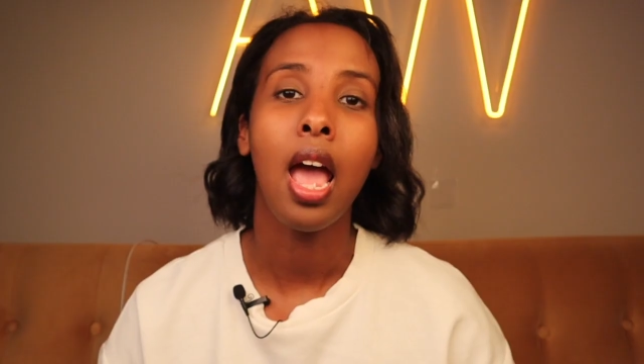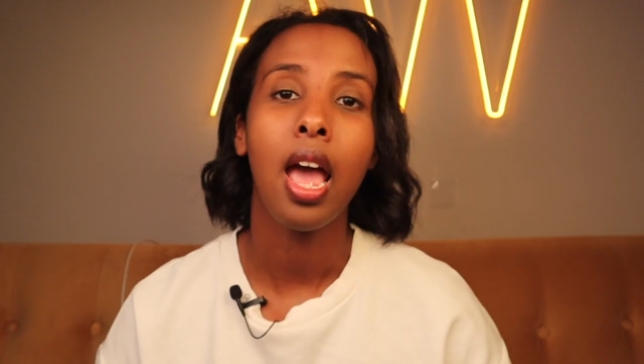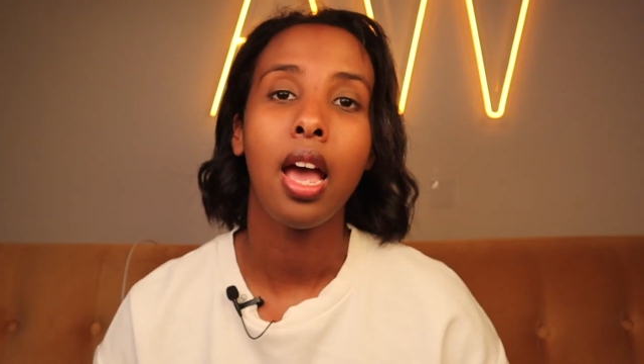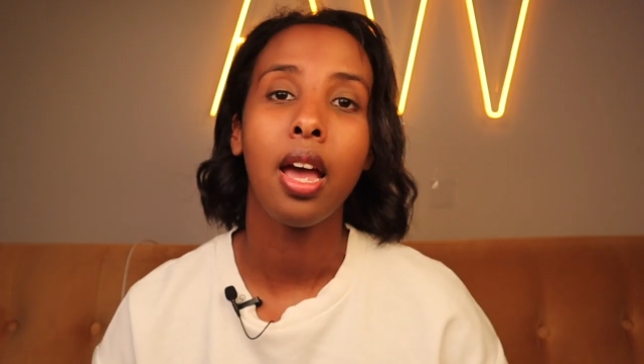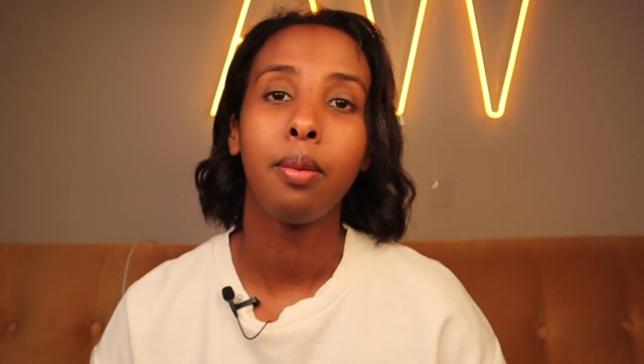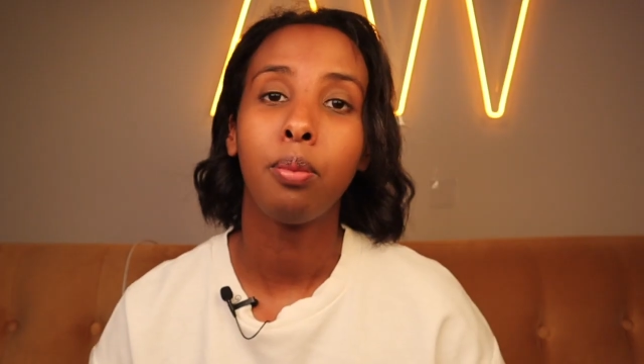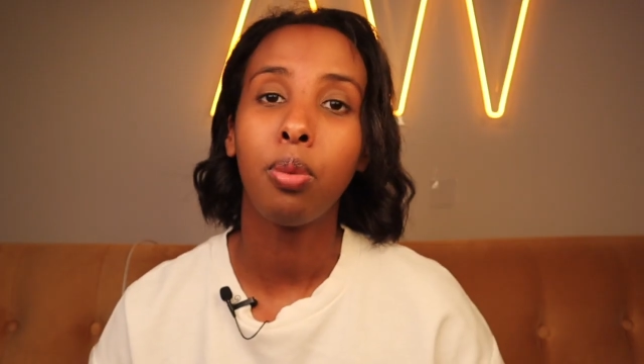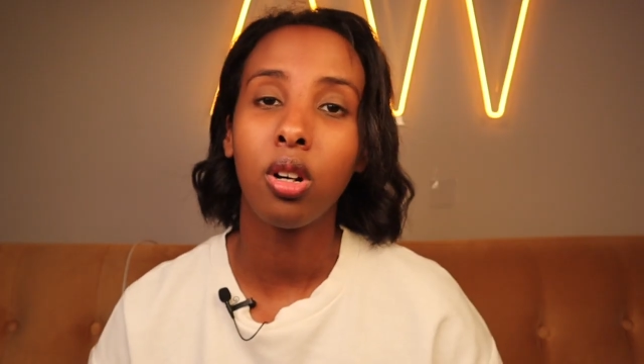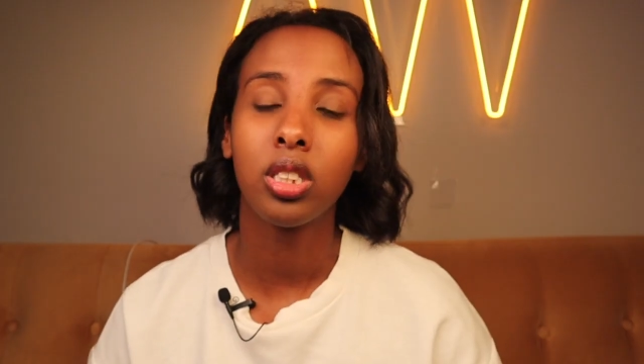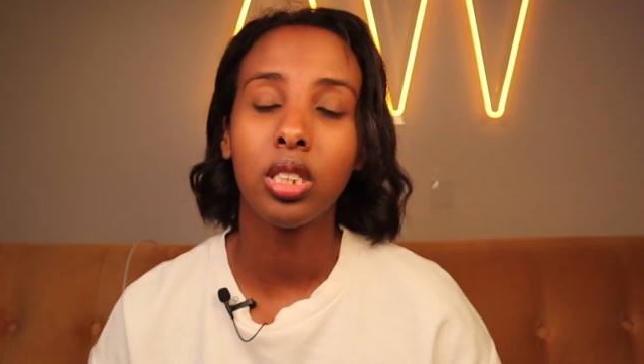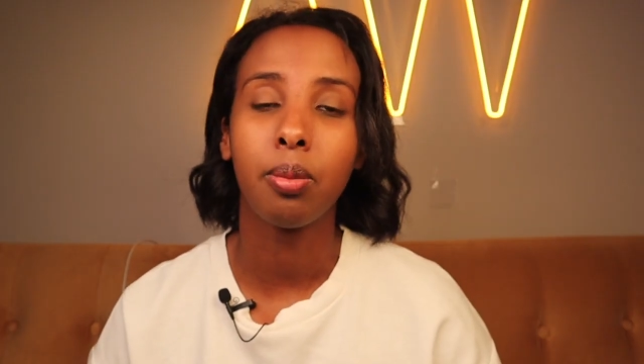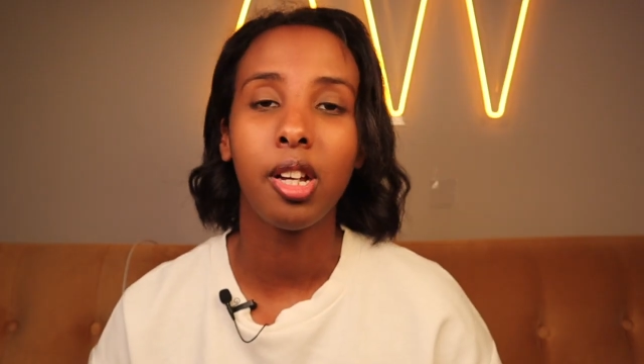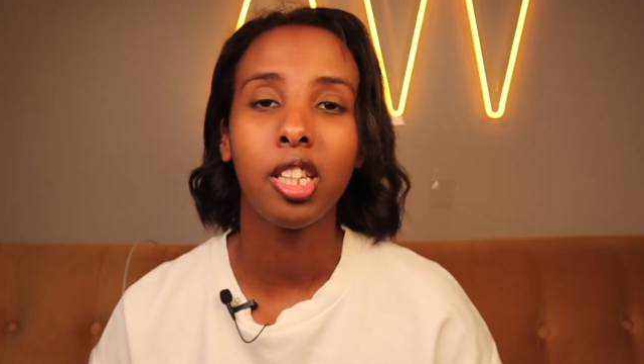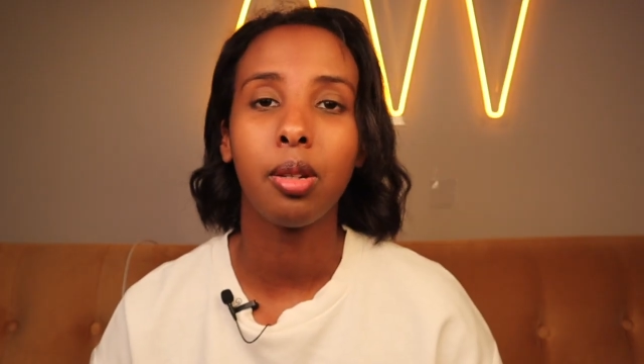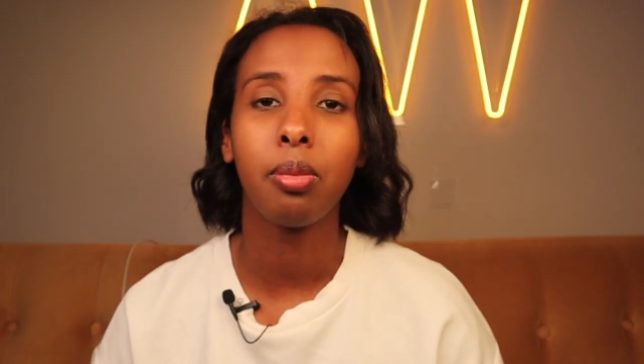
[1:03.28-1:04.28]
and books
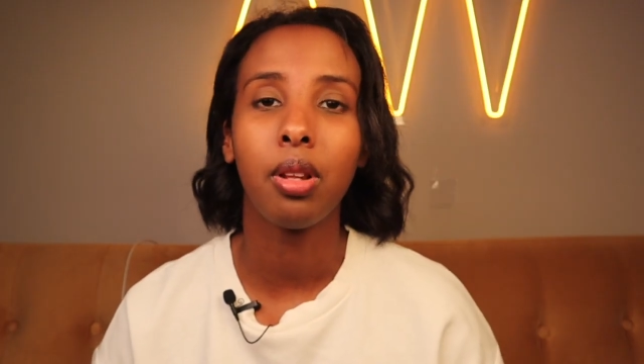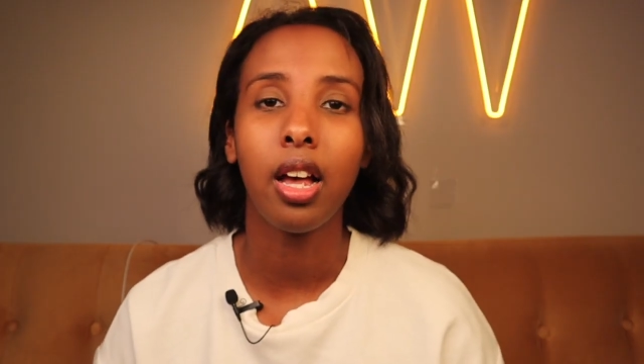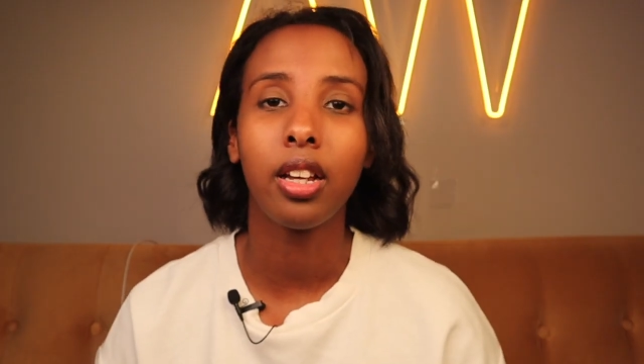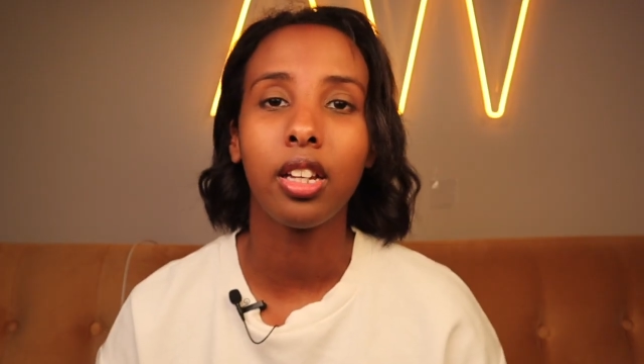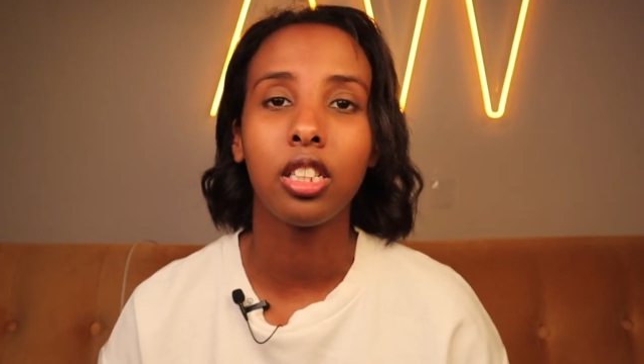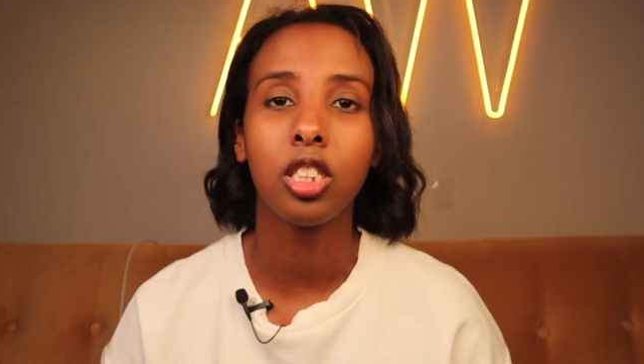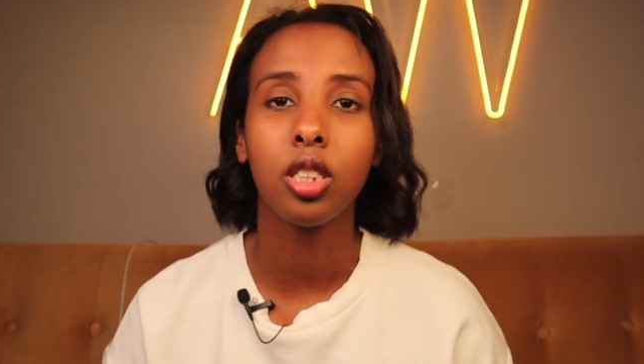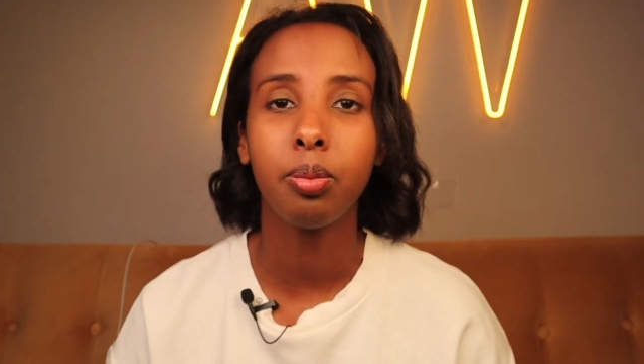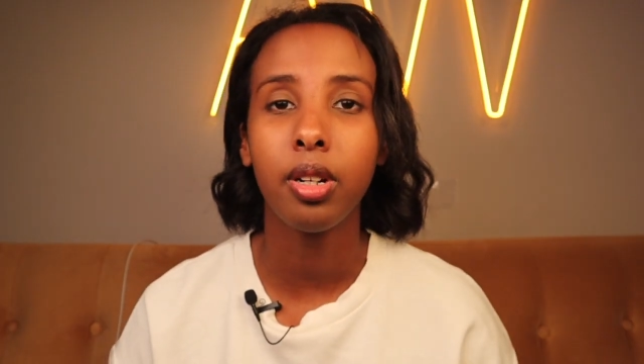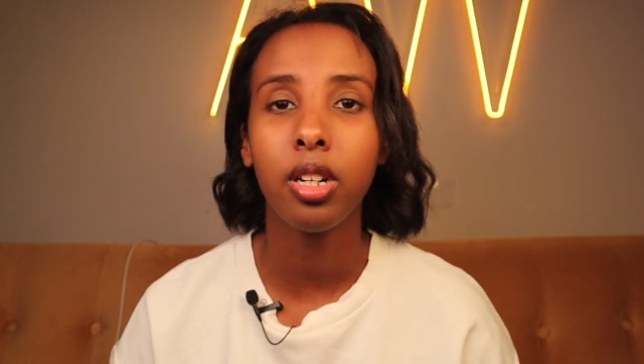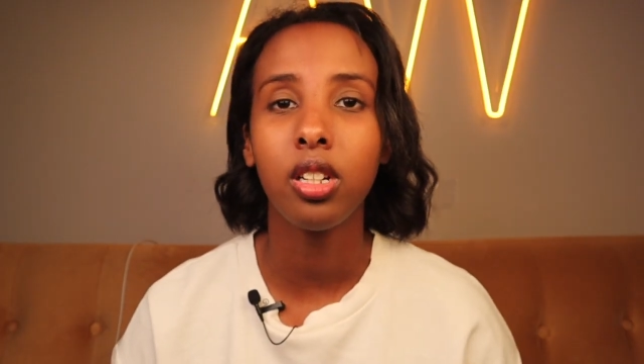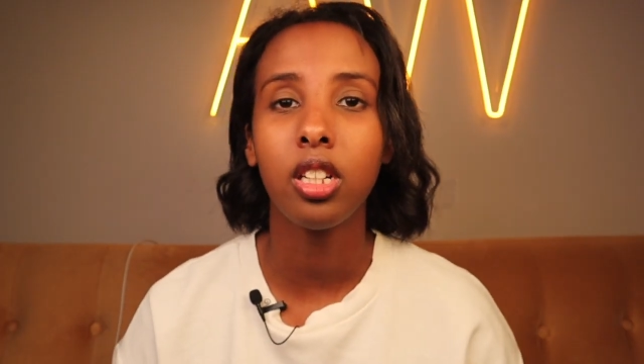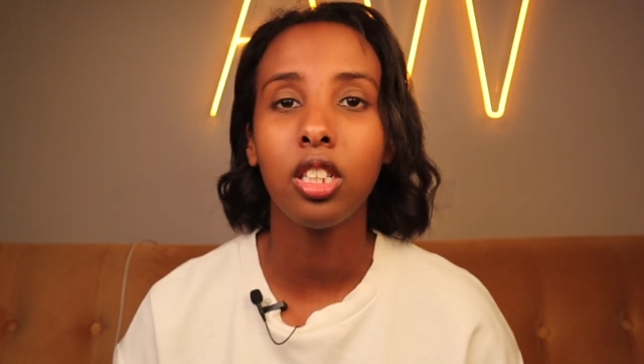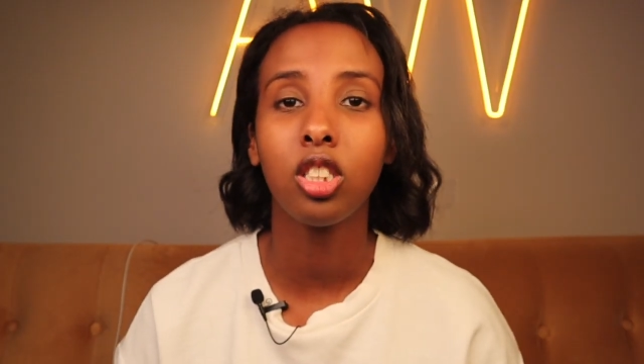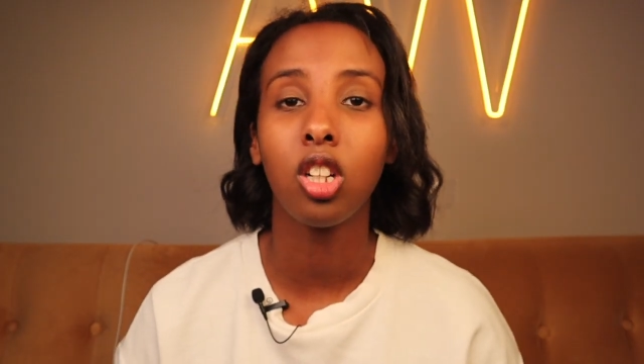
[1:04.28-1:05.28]
about the black
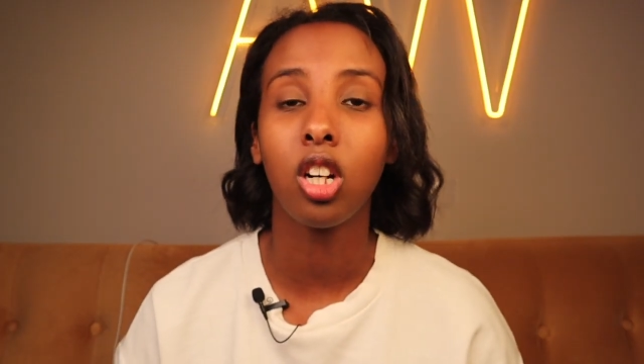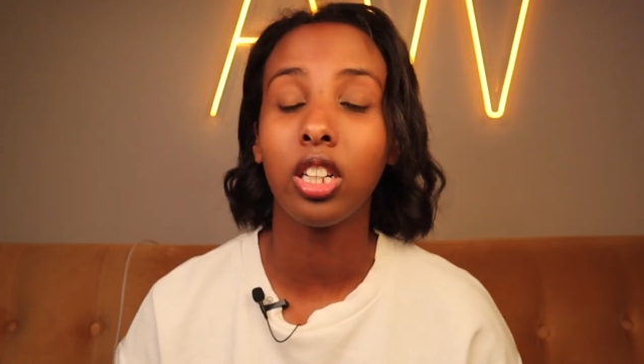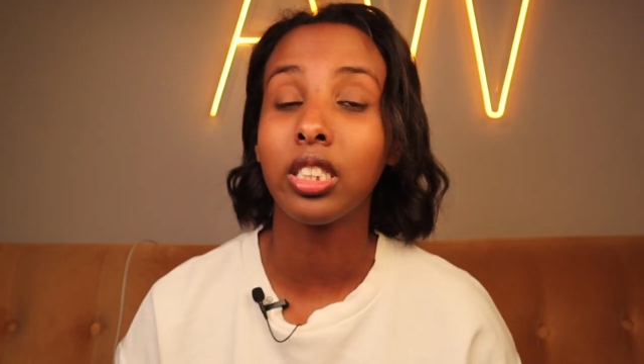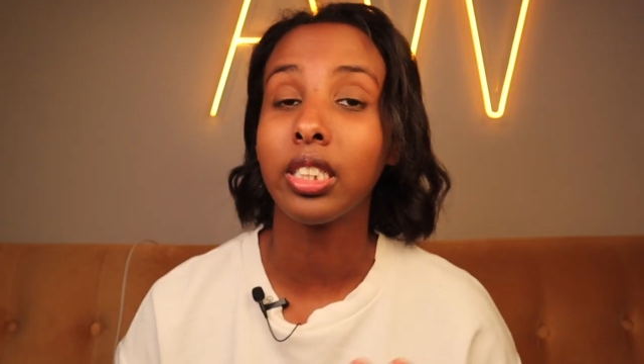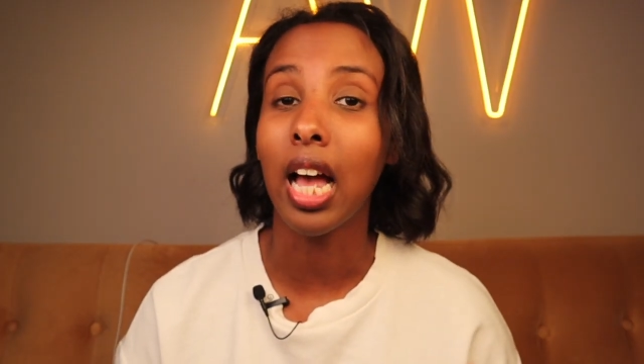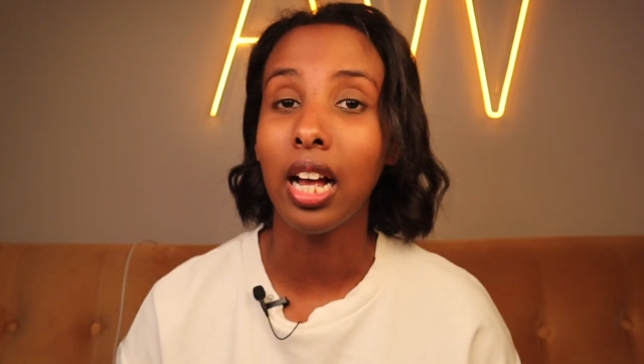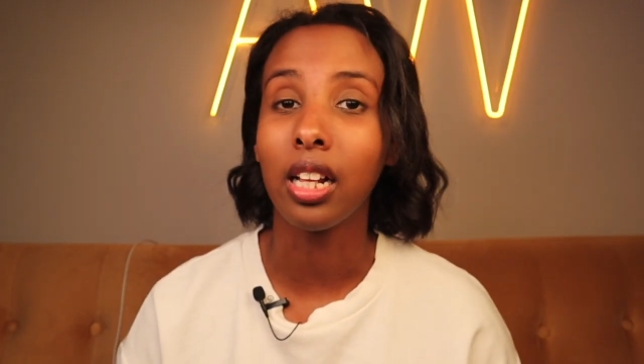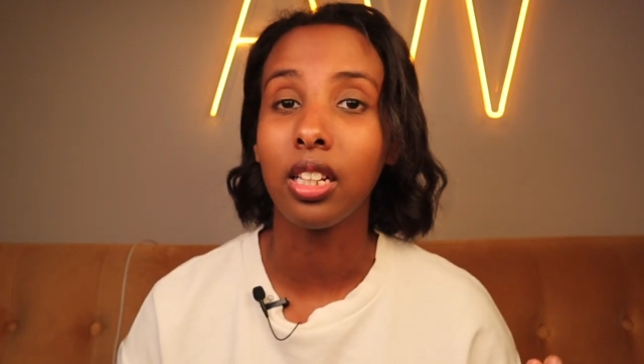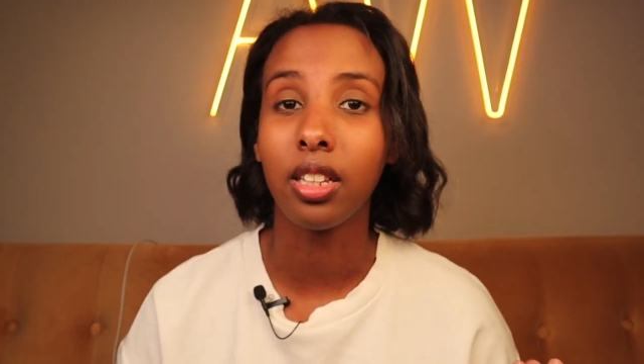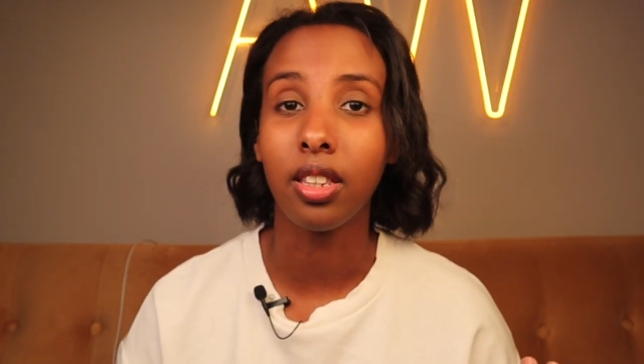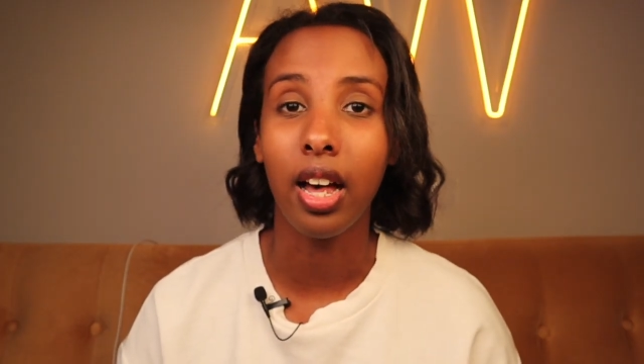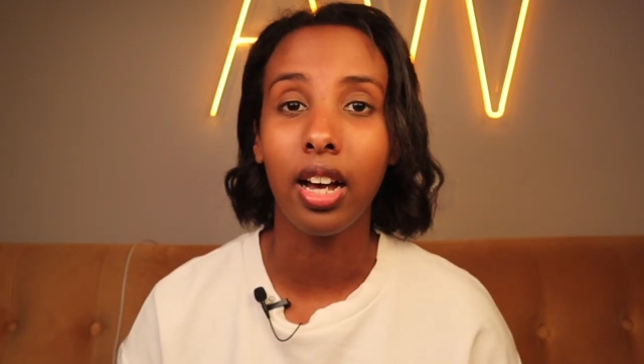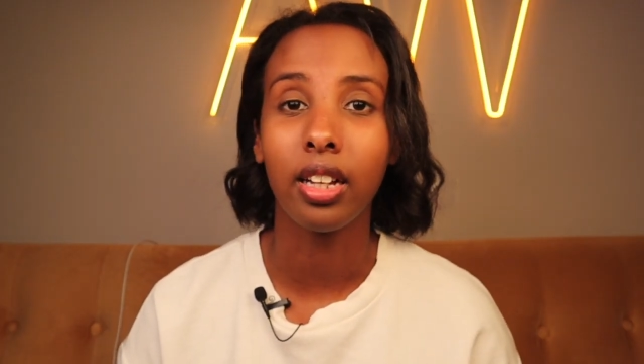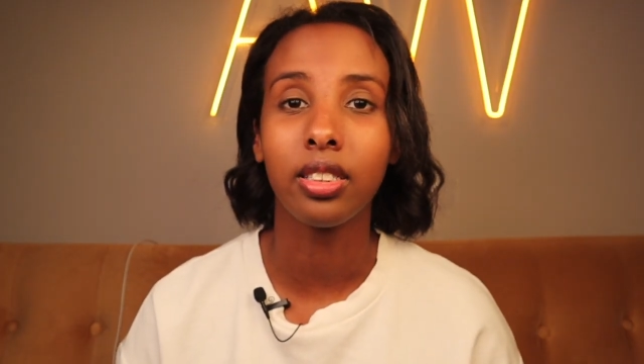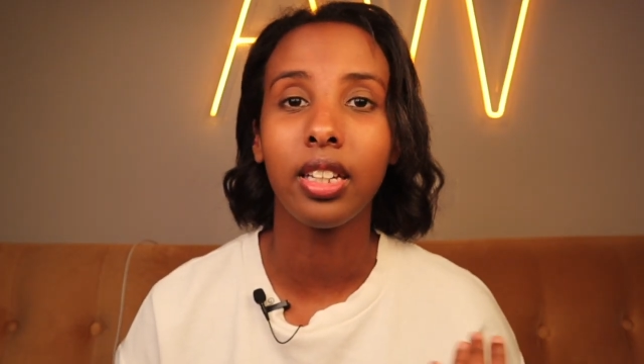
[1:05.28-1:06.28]
experience are exactly
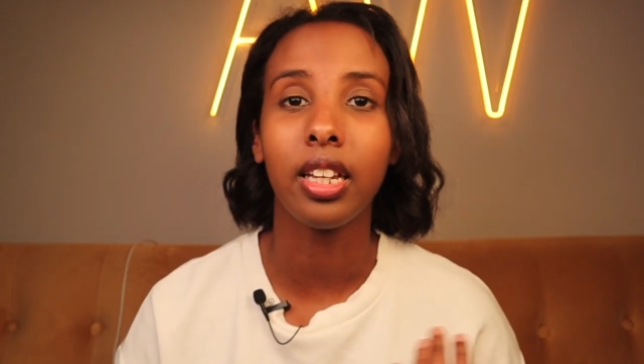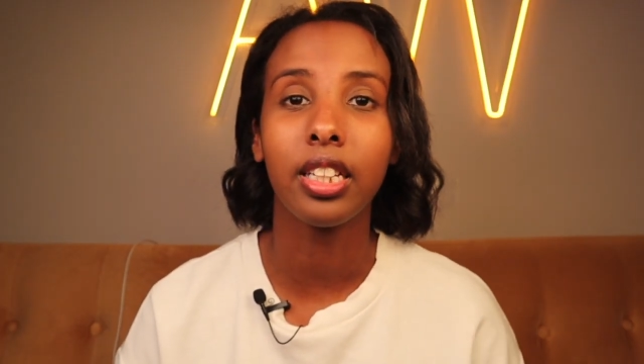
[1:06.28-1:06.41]
that,